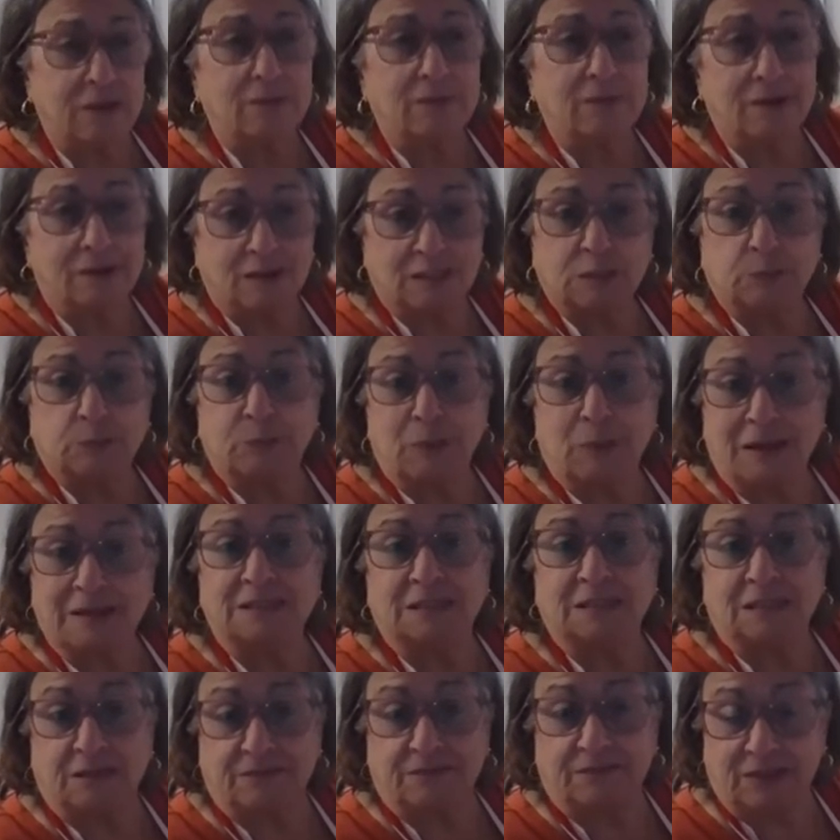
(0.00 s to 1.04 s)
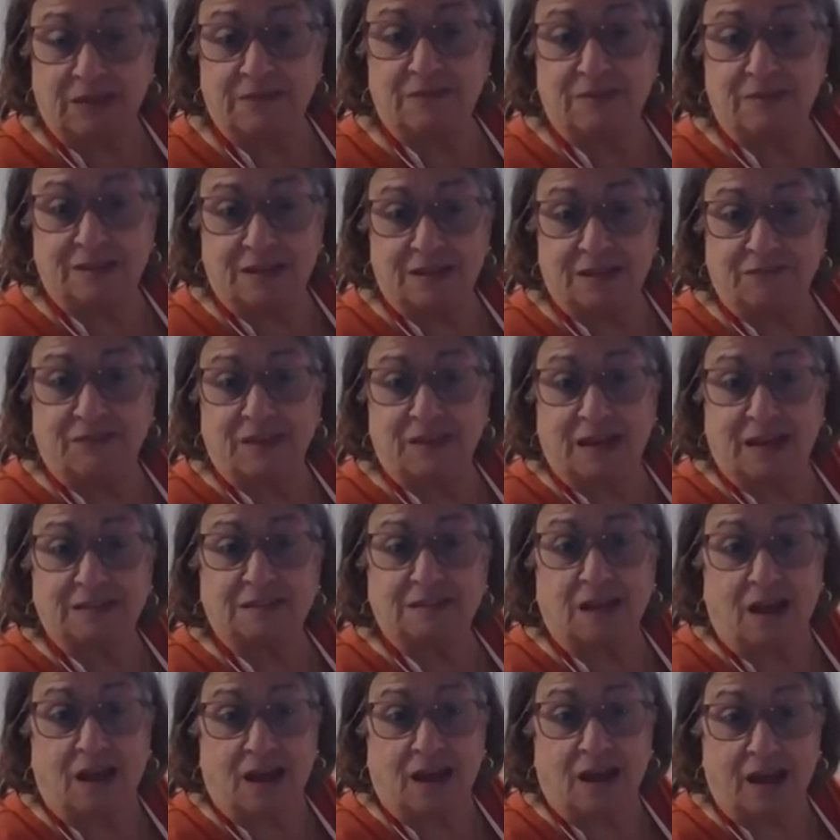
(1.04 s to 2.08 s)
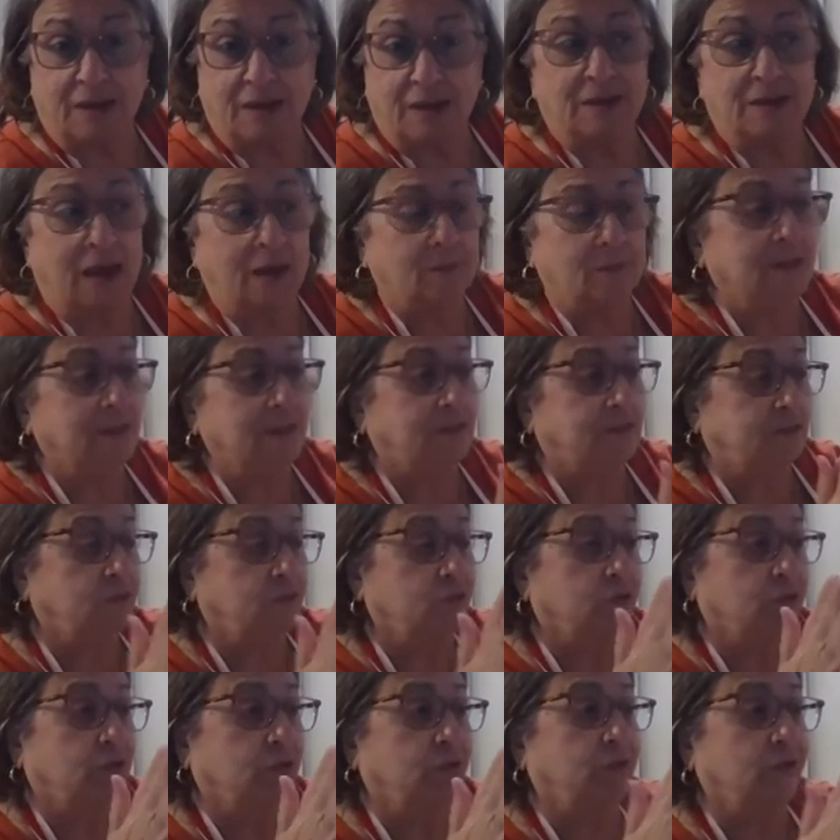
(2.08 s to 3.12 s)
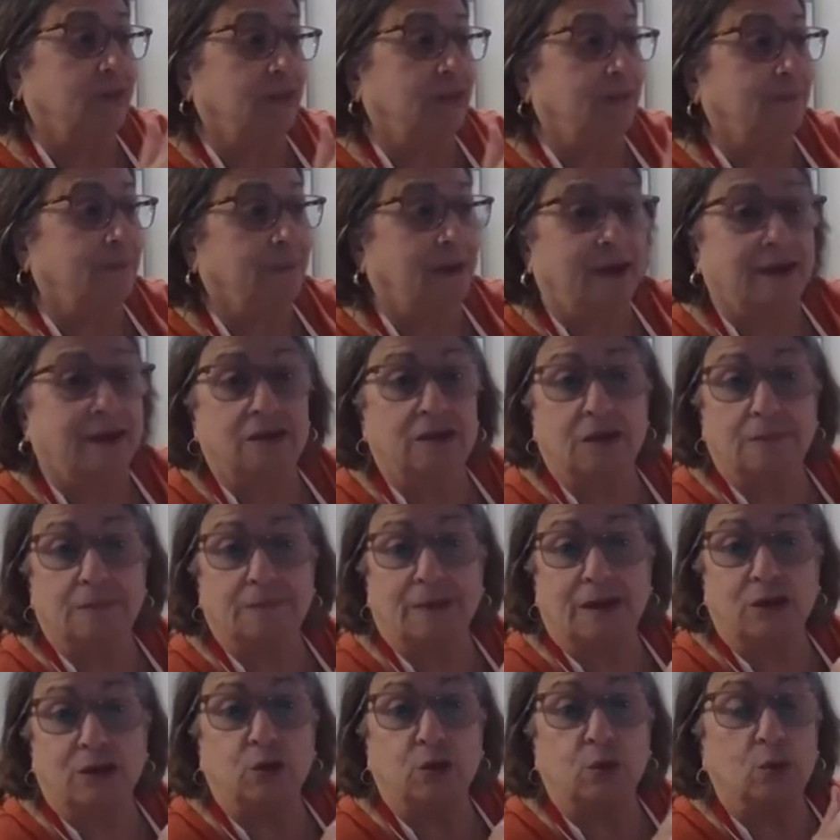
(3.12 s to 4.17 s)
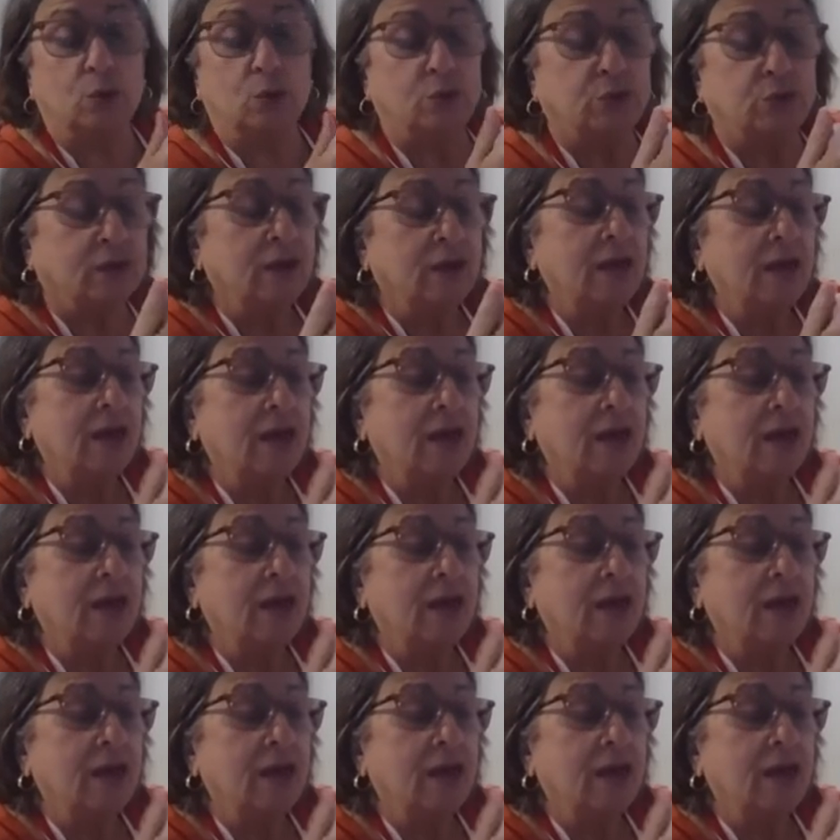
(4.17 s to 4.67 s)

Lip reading: expensive even at that time. That was early in my youth.